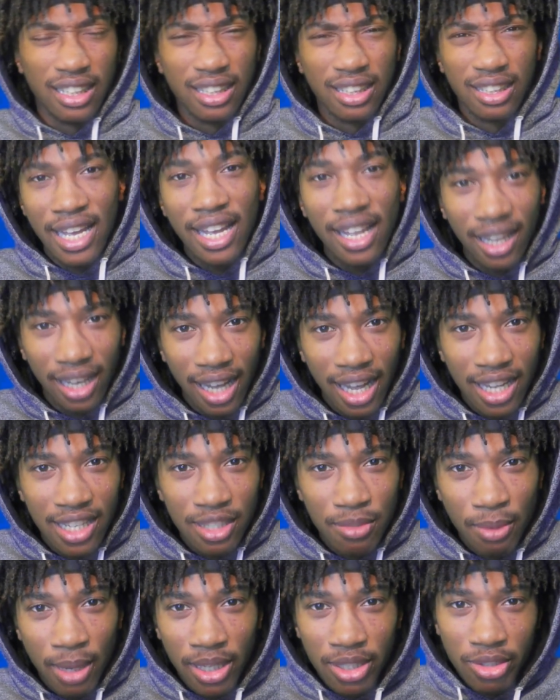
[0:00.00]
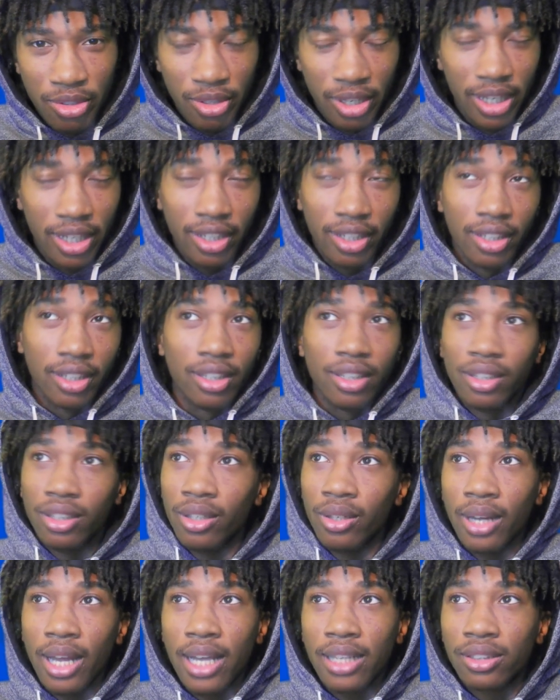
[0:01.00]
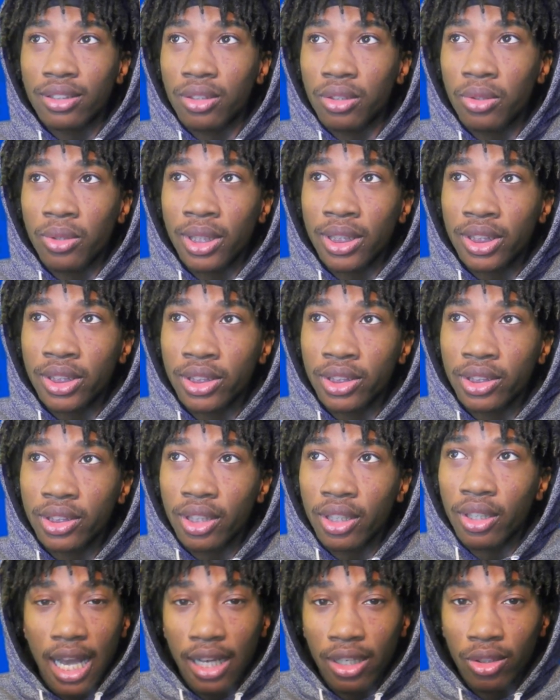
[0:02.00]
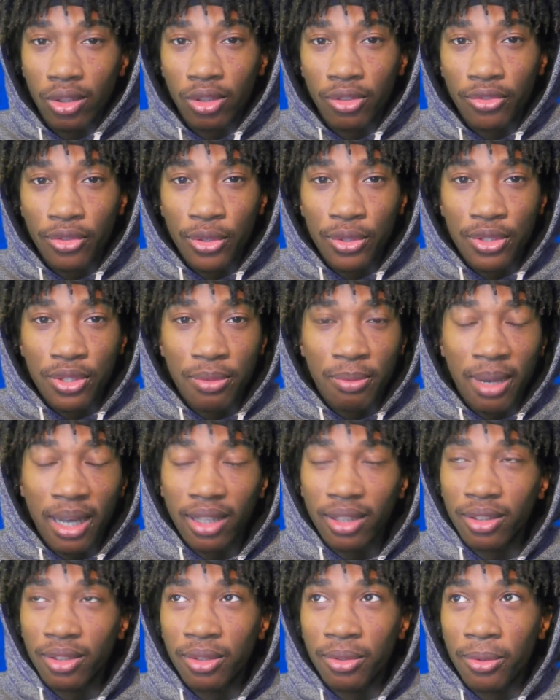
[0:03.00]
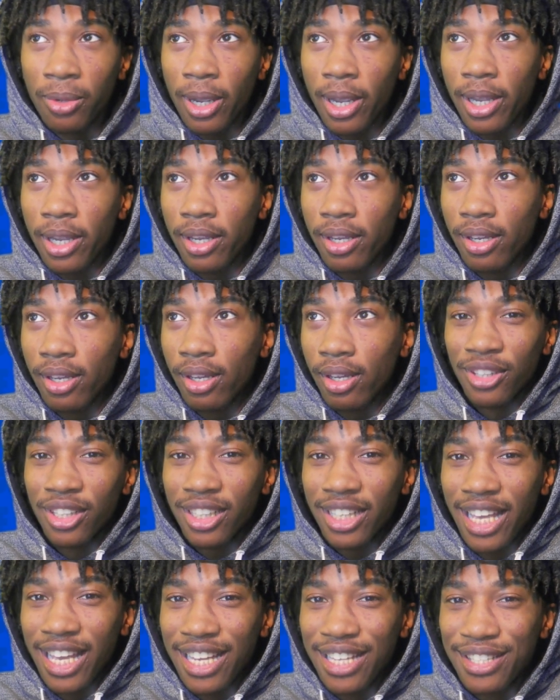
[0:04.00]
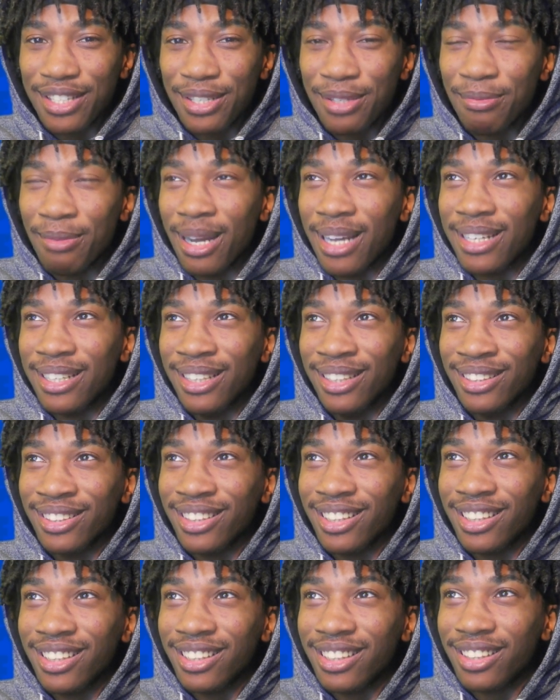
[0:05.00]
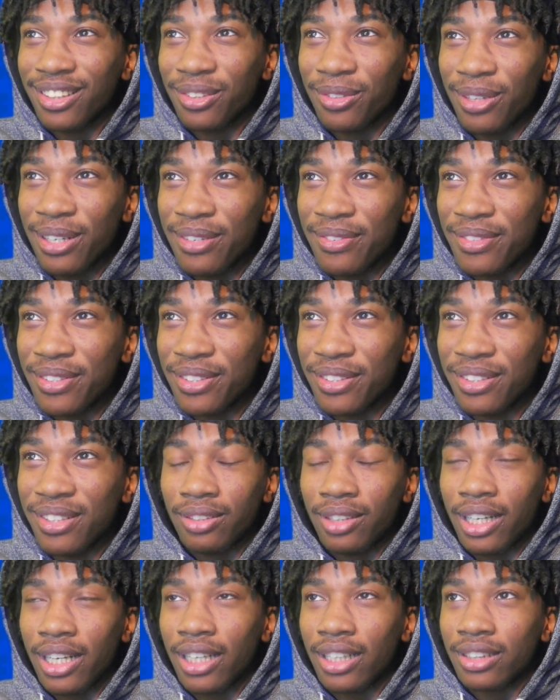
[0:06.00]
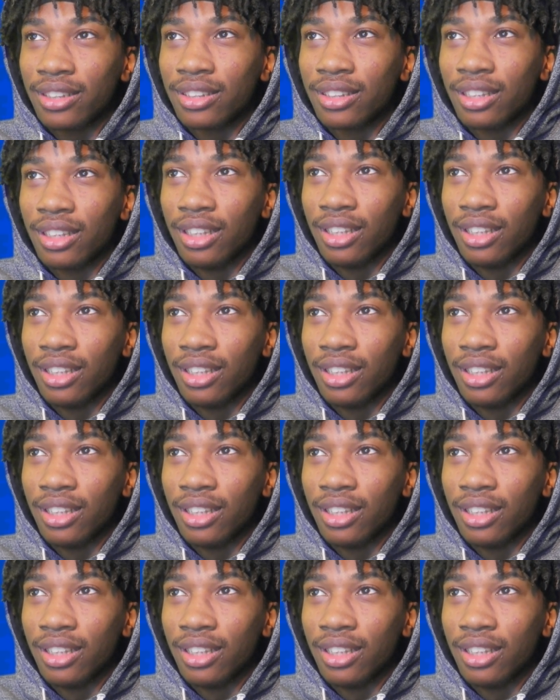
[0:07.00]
Headlines by Drake, Don't ask no questions. I Know the Future by Lil Wayne. Fuck Cancer by Young Thug and Quavo. Don't ask.